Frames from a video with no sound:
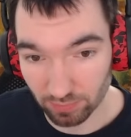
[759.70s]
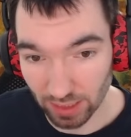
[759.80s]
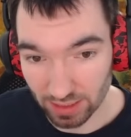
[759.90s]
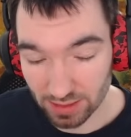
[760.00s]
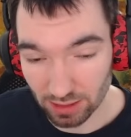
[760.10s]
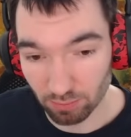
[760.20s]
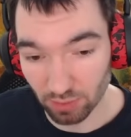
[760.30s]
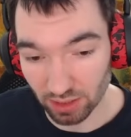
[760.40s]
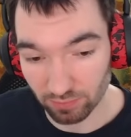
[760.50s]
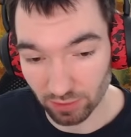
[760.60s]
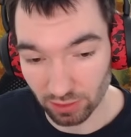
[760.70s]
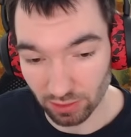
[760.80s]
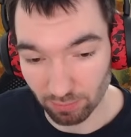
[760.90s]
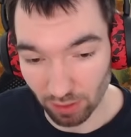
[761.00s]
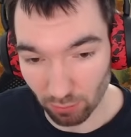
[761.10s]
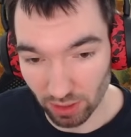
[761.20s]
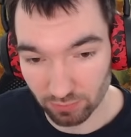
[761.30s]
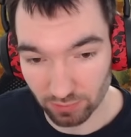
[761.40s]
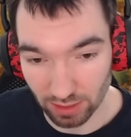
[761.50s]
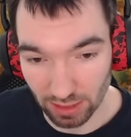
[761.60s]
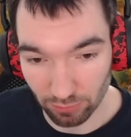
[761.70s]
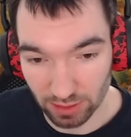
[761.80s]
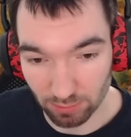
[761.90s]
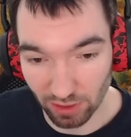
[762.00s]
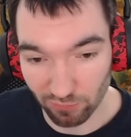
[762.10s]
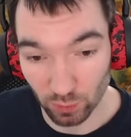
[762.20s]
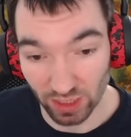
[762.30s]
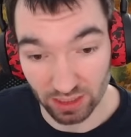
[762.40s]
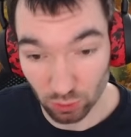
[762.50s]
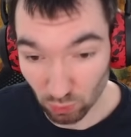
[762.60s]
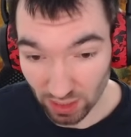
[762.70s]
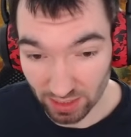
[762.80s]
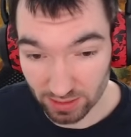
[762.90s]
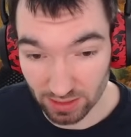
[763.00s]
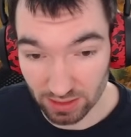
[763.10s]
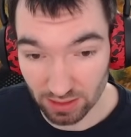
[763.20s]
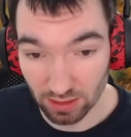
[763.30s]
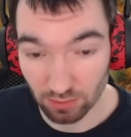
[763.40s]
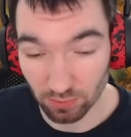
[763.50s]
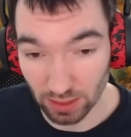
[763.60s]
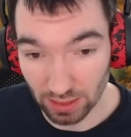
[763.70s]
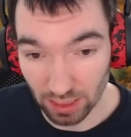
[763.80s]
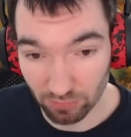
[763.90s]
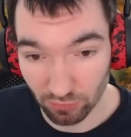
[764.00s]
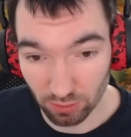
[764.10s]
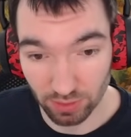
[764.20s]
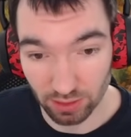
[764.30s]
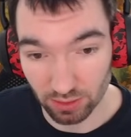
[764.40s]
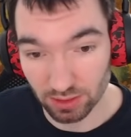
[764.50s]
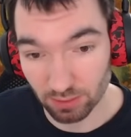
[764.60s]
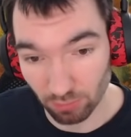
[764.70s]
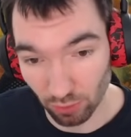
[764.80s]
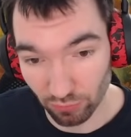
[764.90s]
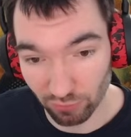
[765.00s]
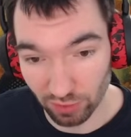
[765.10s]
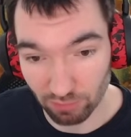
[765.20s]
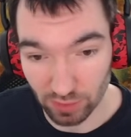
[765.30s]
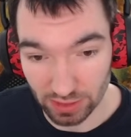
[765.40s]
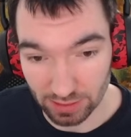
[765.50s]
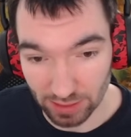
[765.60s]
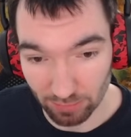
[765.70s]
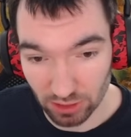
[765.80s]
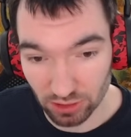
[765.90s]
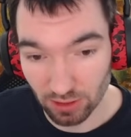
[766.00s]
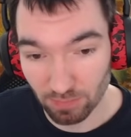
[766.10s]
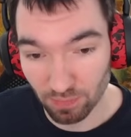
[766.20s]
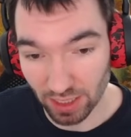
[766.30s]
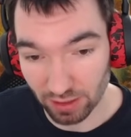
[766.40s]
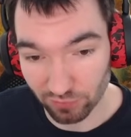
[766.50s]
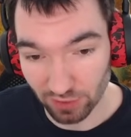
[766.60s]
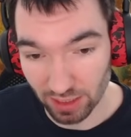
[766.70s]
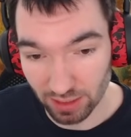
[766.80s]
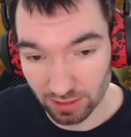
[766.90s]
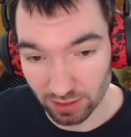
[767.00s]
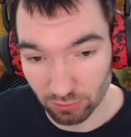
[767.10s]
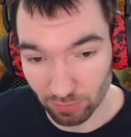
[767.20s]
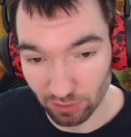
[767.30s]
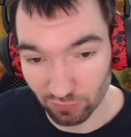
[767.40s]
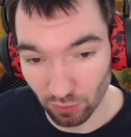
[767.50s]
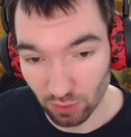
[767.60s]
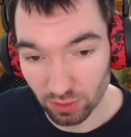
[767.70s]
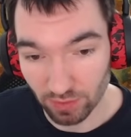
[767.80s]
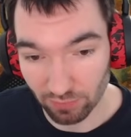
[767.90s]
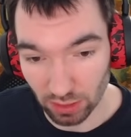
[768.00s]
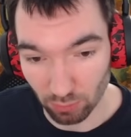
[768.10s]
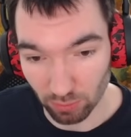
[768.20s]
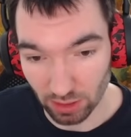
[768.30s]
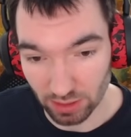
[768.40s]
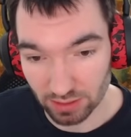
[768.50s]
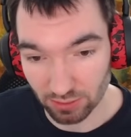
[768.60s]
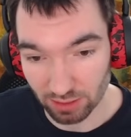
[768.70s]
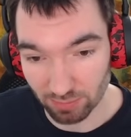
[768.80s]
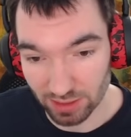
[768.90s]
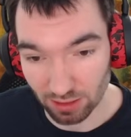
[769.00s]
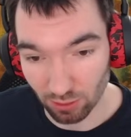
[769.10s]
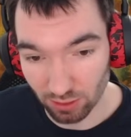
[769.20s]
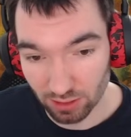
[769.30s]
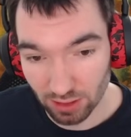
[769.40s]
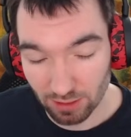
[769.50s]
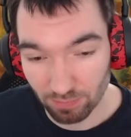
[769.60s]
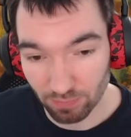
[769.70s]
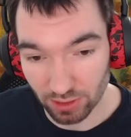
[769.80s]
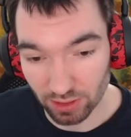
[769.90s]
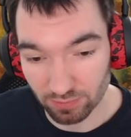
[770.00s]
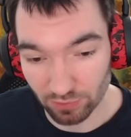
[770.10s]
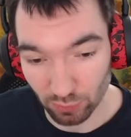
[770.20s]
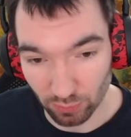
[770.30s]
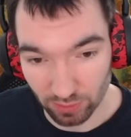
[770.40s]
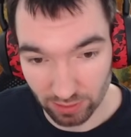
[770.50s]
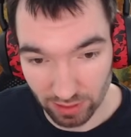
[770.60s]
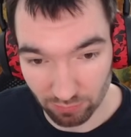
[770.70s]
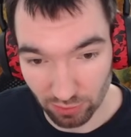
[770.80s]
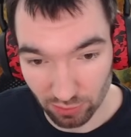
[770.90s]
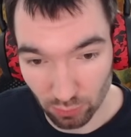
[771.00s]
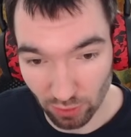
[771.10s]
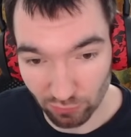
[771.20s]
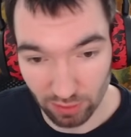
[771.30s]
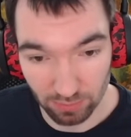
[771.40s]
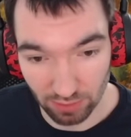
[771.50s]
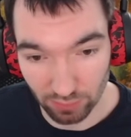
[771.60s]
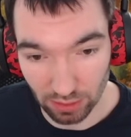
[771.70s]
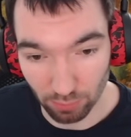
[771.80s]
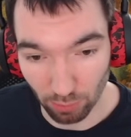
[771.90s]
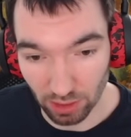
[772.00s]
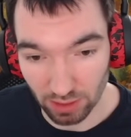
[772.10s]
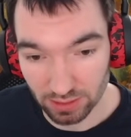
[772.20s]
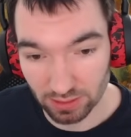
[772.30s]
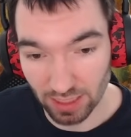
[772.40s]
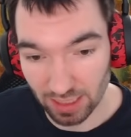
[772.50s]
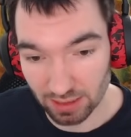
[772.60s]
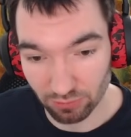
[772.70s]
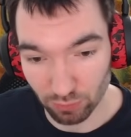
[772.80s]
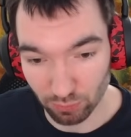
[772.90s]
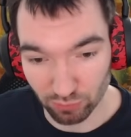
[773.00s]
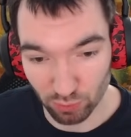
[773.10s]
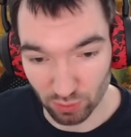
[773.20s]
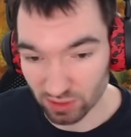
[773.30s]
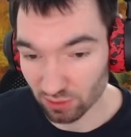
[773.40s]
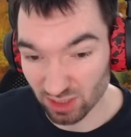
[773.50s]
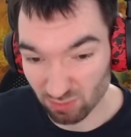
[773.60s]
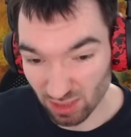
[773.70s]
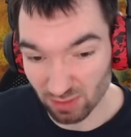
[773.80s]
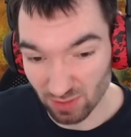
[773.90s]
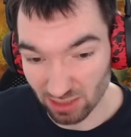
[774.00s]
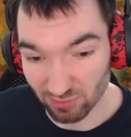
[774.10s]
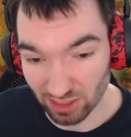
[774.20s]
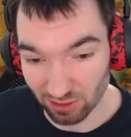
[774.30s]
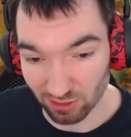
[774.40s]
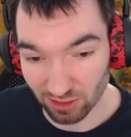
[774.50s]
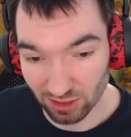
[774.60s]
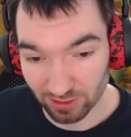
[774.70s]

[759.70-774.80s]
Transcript: Lancer, but with the empowered, the Clarity buff, you get 2 Lancers. Really helpful because both of them will deal damage, and if they hit a crippled foe, they will immobilize. So that means a lot, because if you hit with 2 of them, they will immobilize and they remove boons. So it's really, really, really good.